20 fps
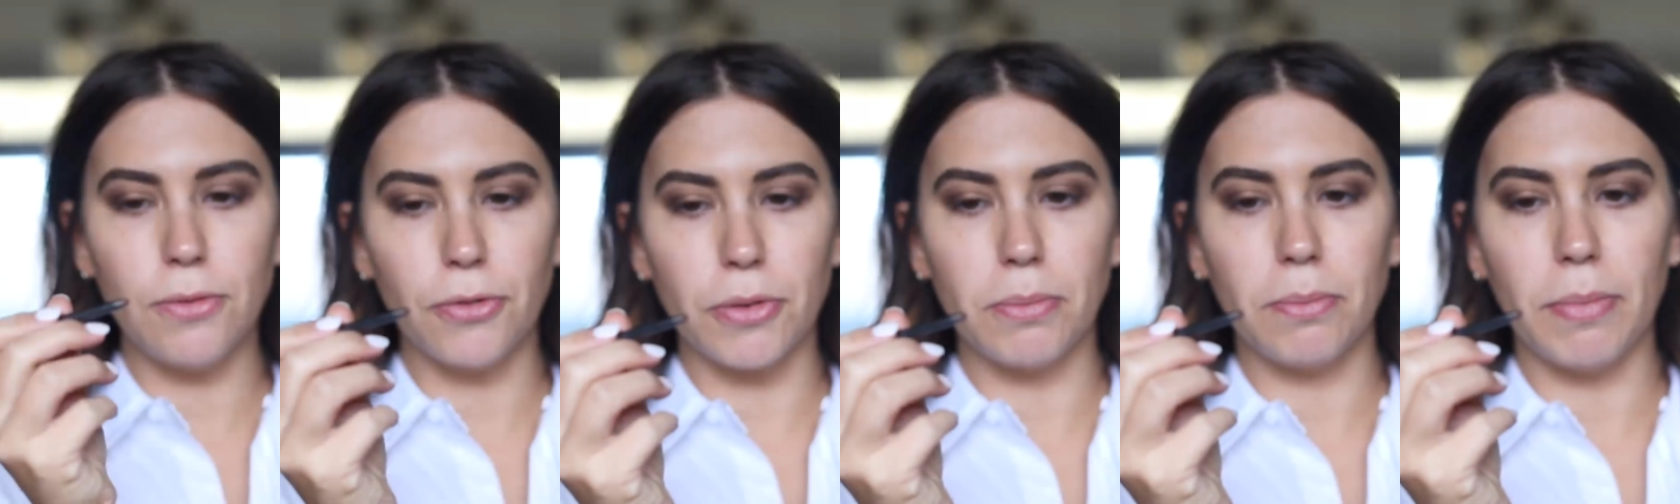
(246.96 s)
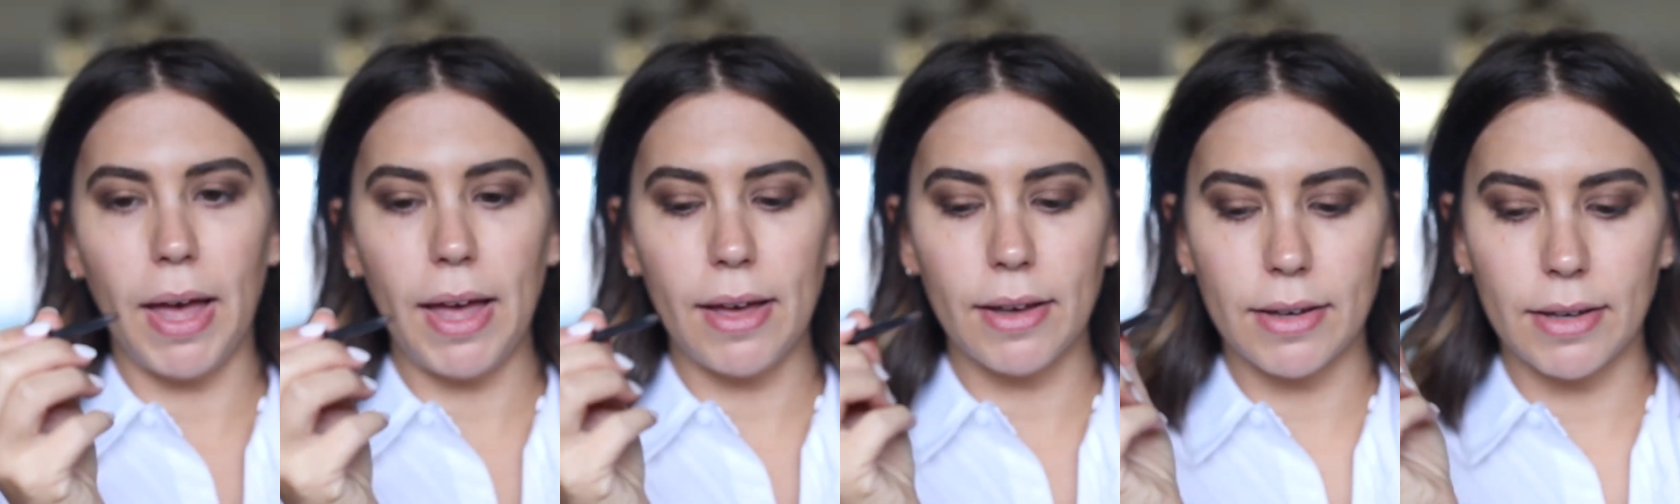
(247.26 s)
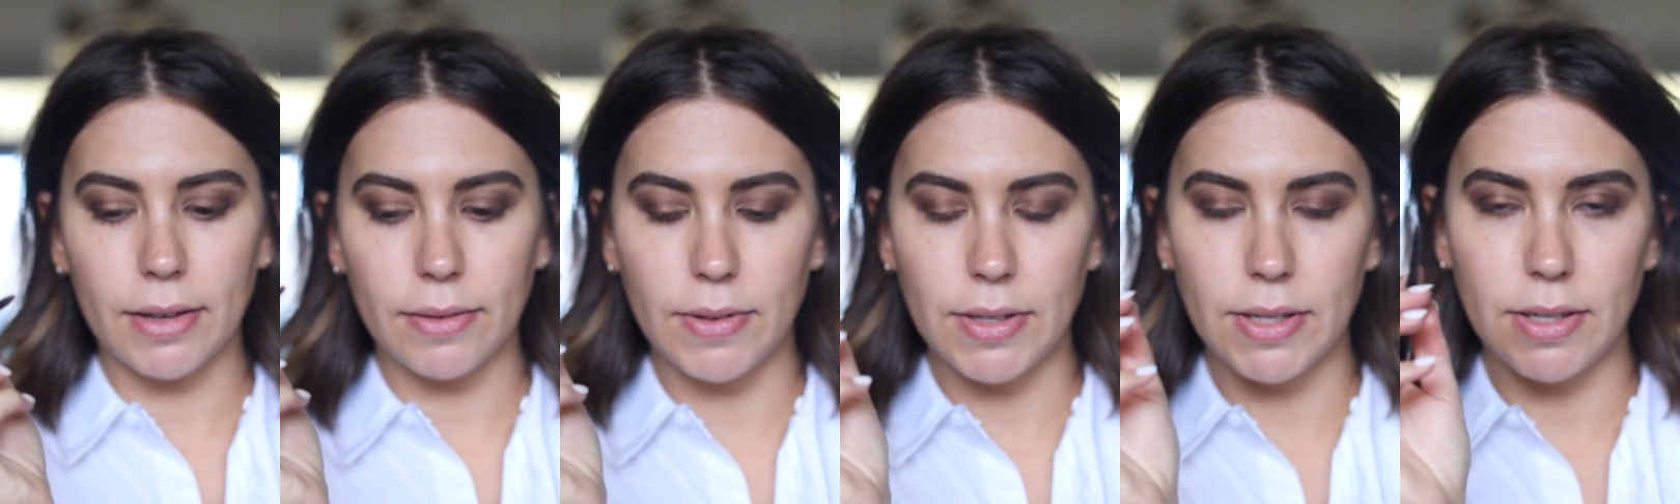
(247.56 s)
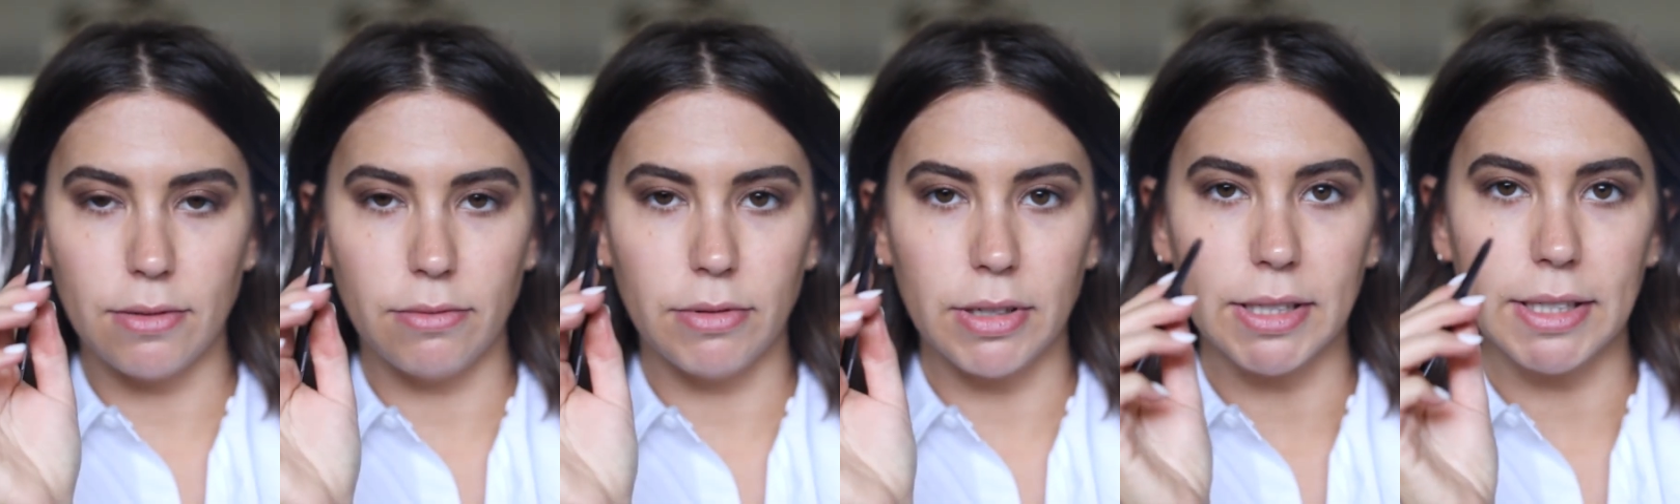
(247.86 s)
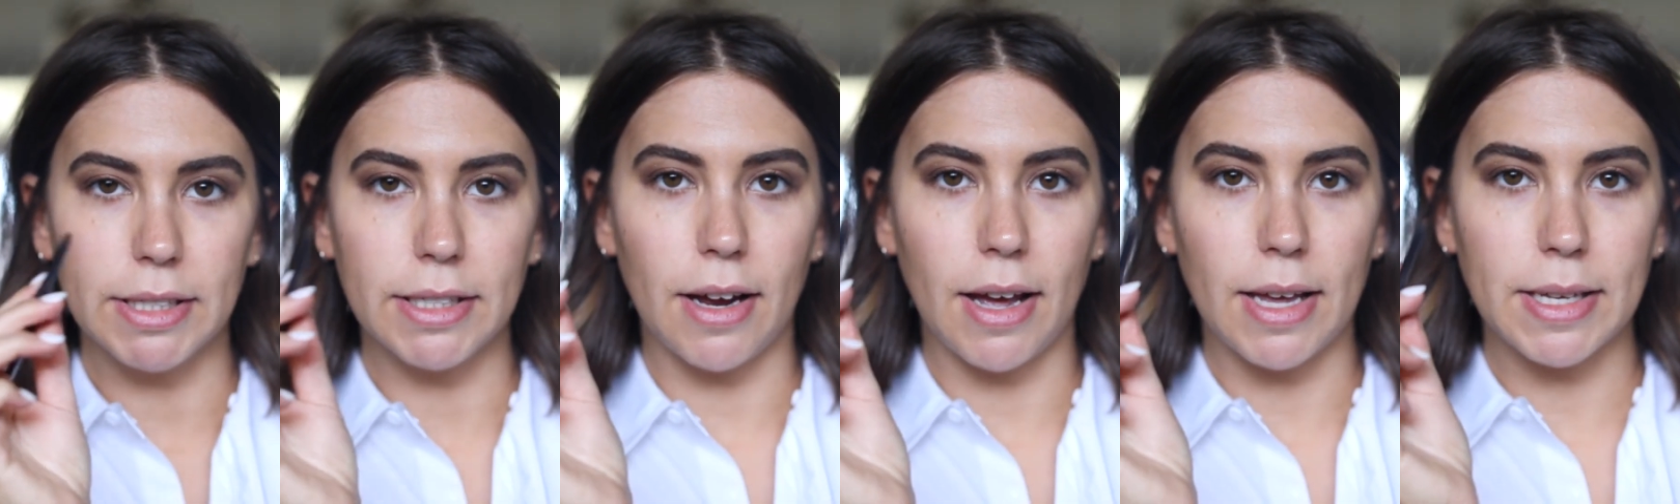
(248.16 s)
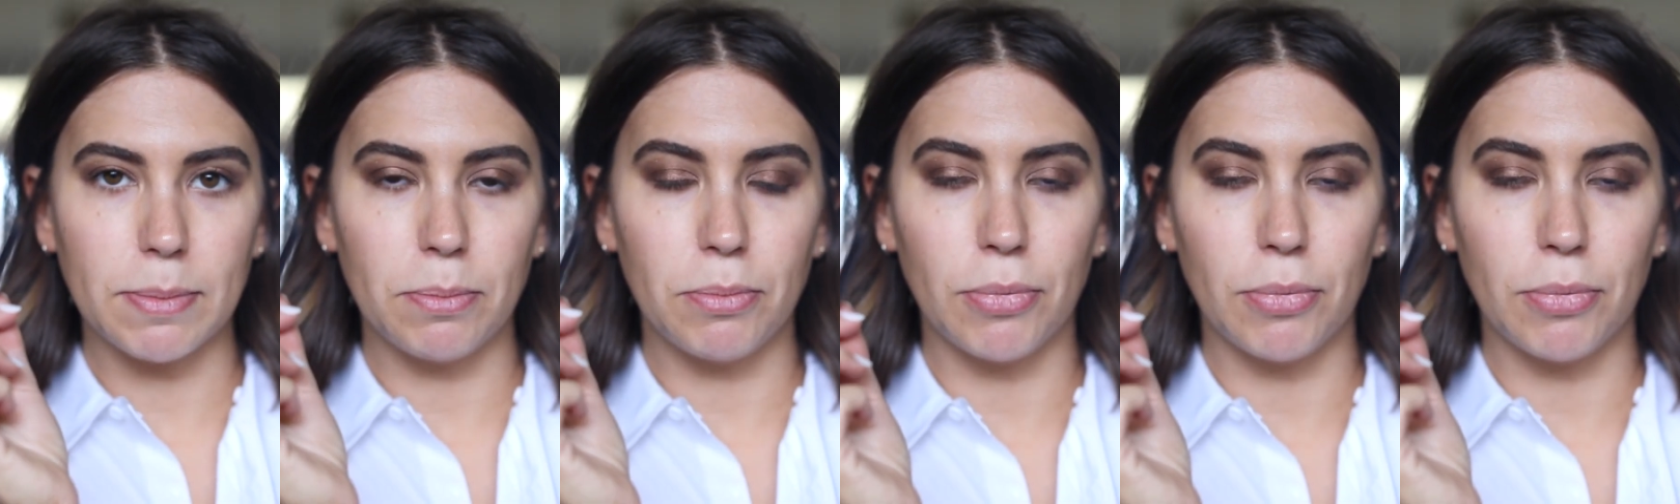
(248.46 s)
from MAC. This is a really nice